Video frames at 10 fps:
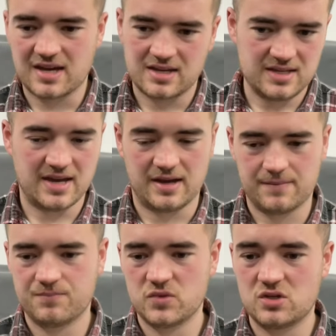Yeah,
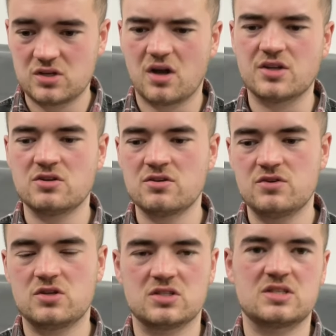I don't know if you
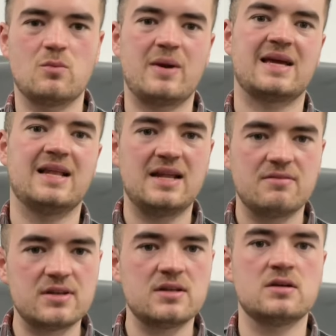can still make a living